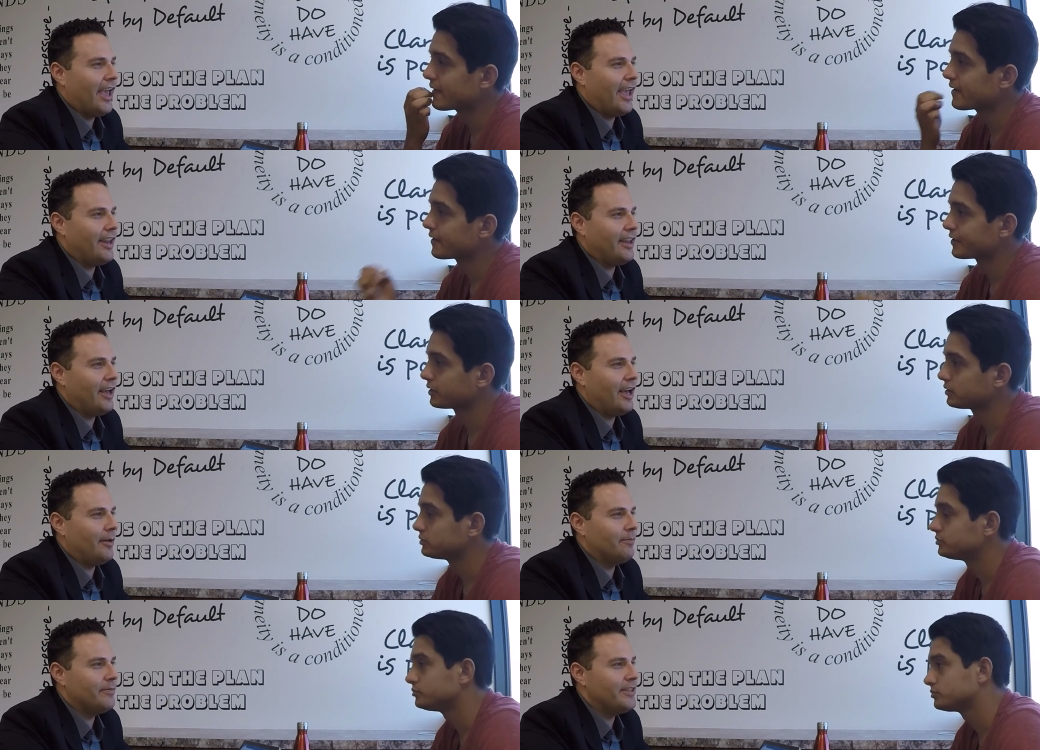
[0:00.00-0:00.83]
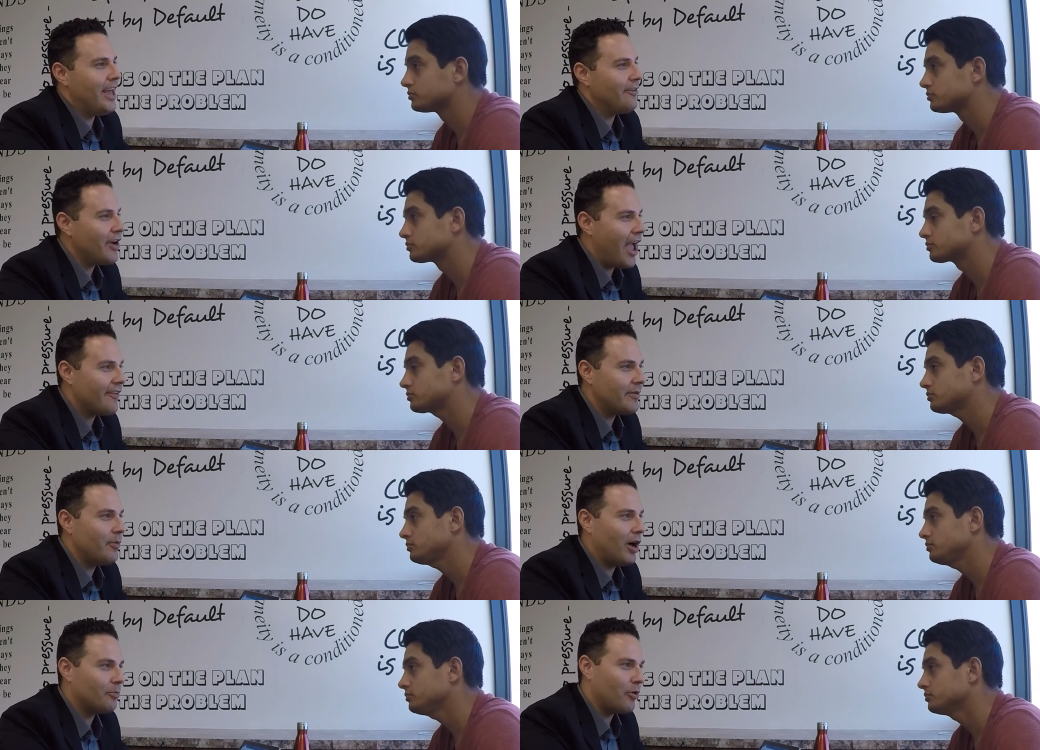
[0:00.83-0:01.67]
Speaker 1: And um, never
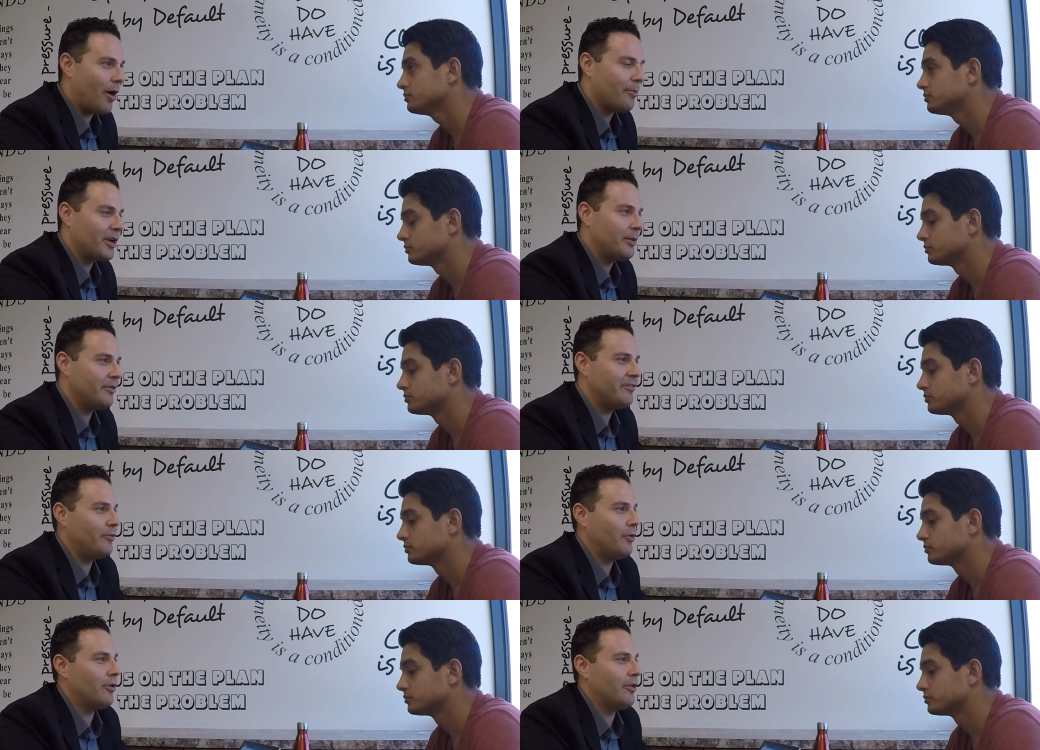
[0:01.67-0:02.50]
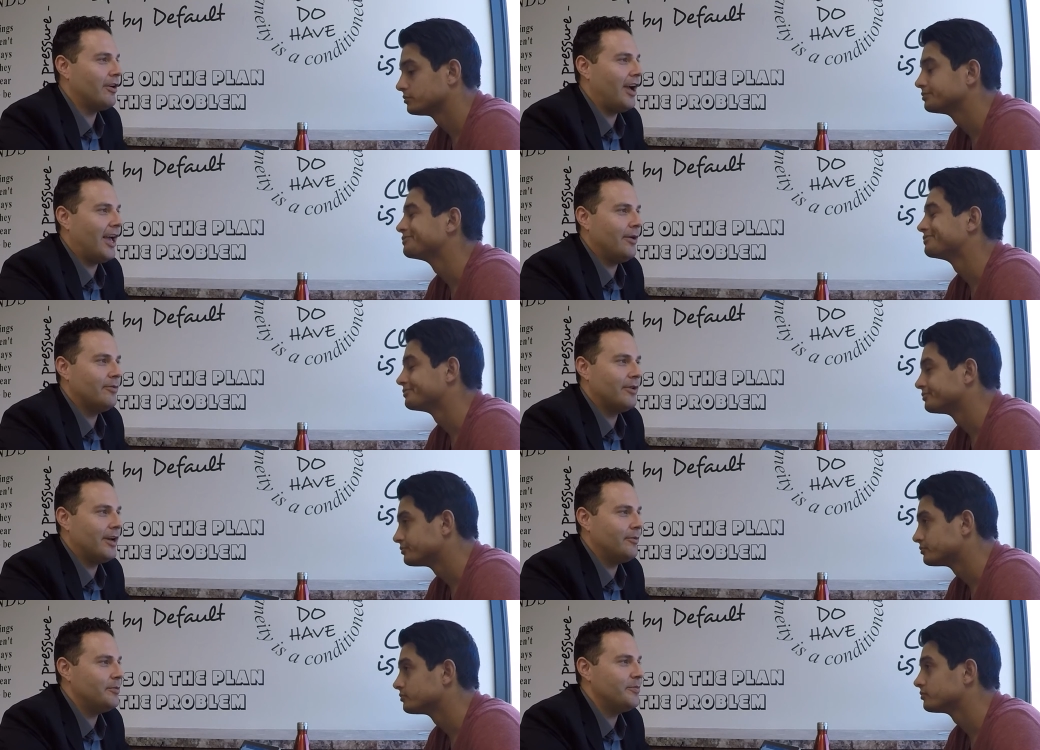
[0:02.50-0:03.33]
having bought property before, I,
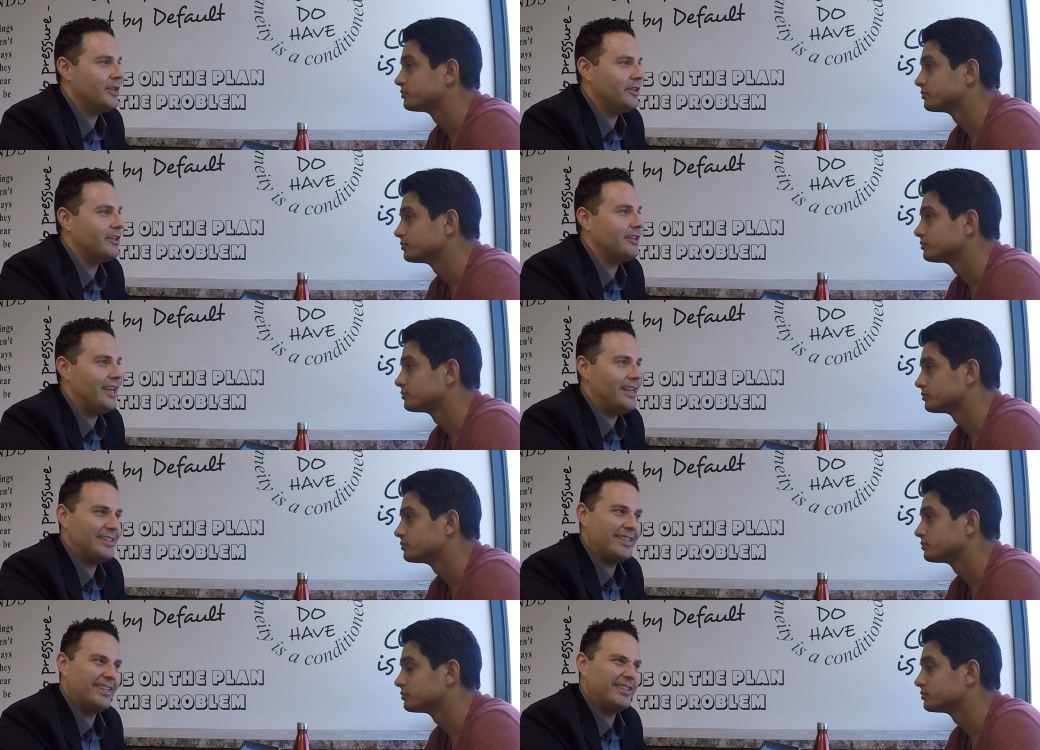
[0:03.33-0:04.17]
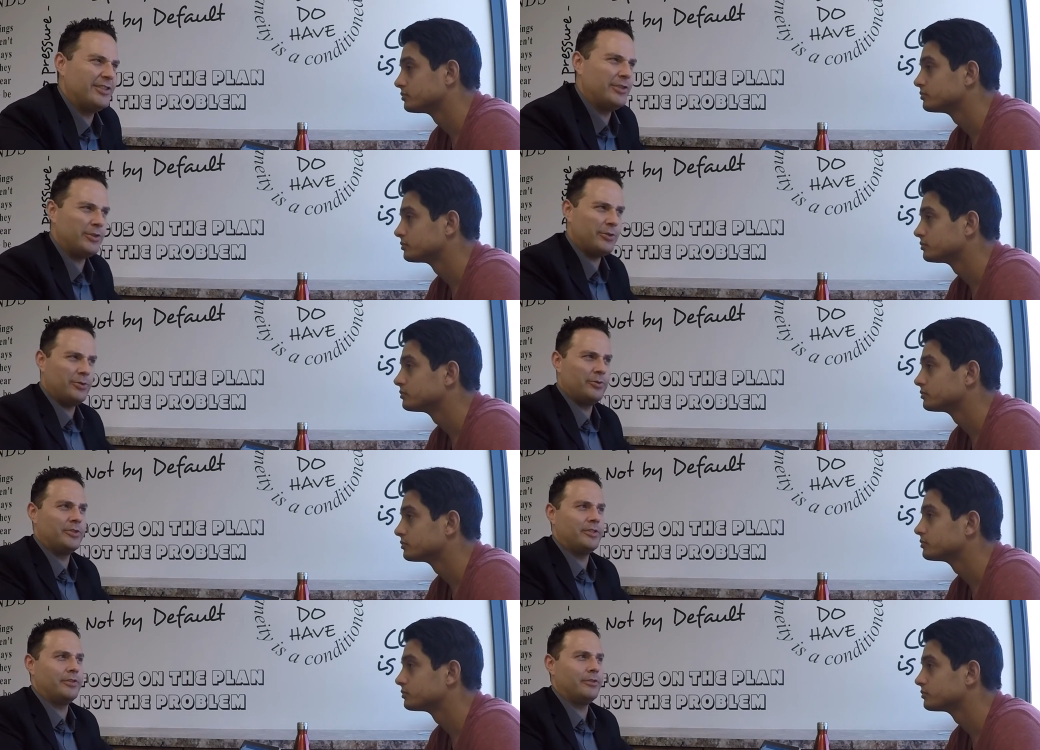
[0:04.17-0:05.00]
I would be a little hesitant
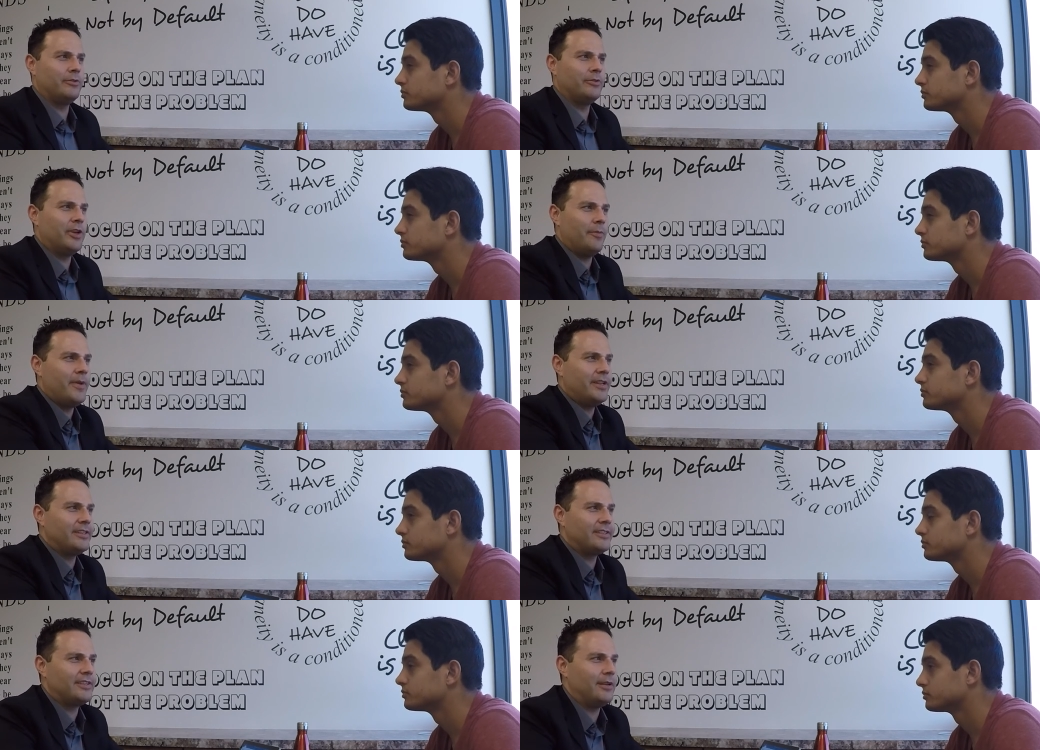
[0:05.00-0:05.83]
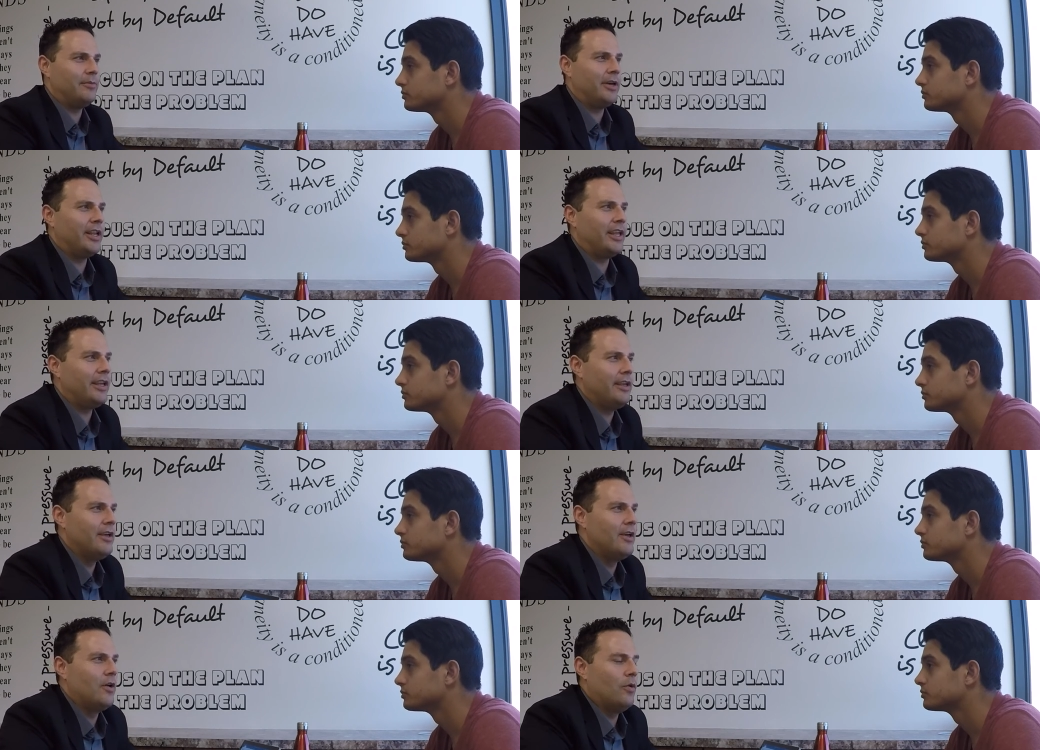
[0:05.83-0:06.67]
too to commit to
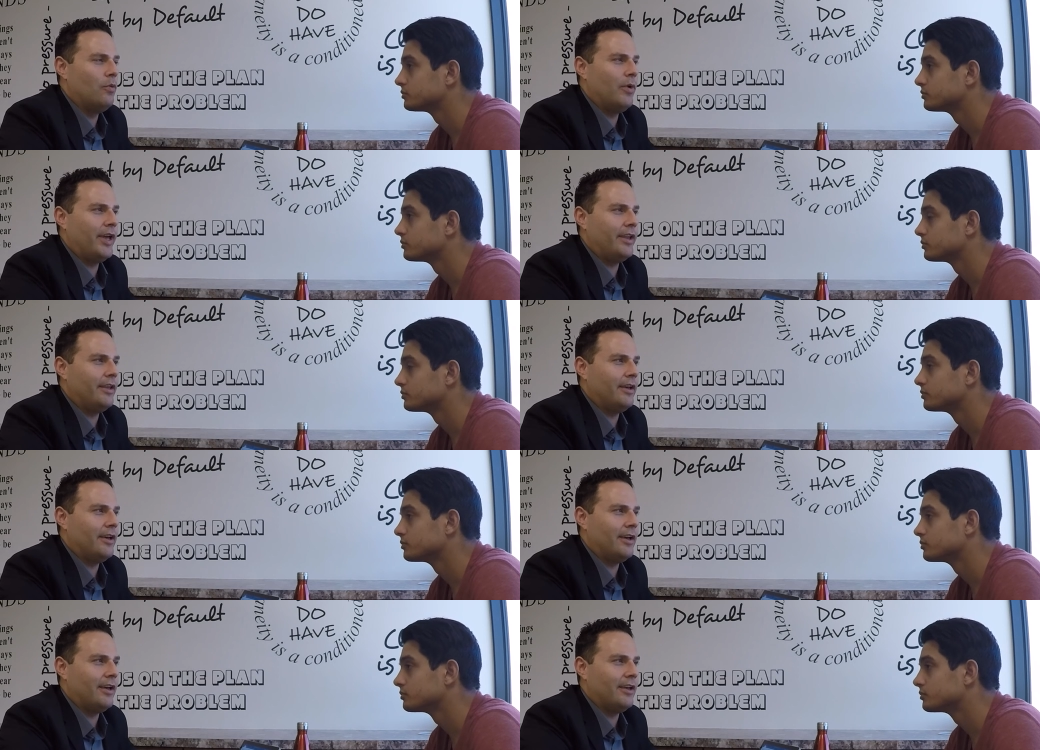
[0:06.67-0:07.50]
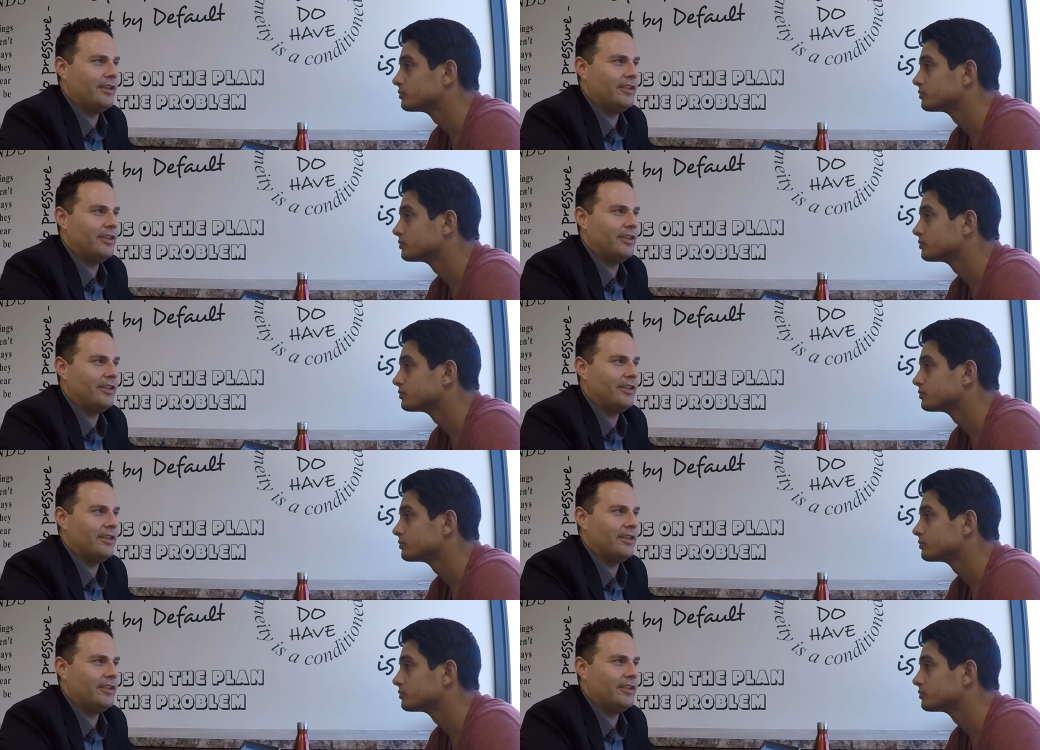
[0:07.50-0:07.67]
somebody when uh,